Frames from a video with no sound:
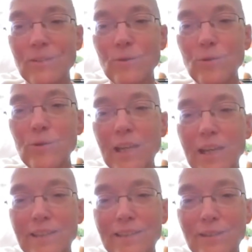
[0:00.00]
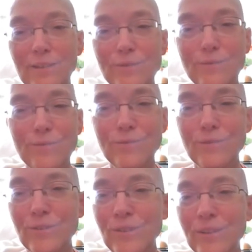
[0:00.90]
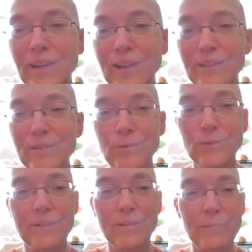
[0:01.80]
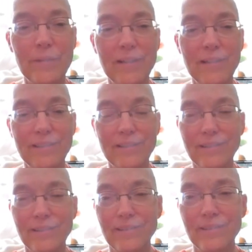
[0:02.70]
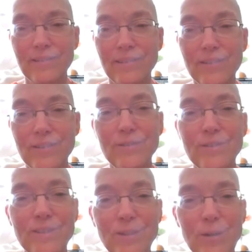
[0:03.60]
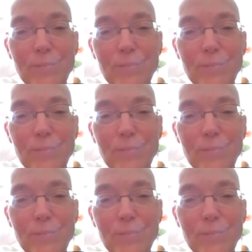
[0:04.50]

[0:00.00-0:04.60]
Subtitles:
negative attitude in the mind, because there is